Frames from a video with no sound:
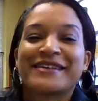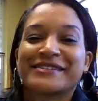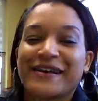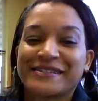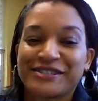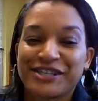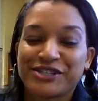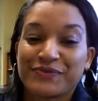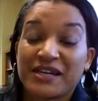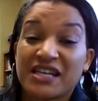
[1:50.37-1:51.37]
So, I
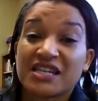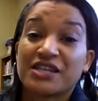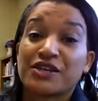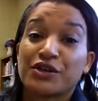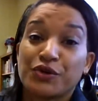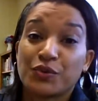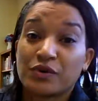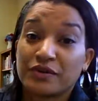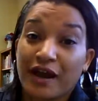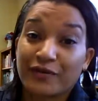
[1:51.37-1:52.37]
suggest you read it. You
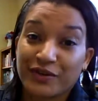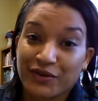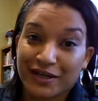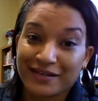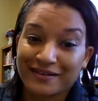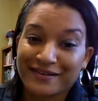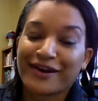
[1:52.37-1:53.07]
will not regret it.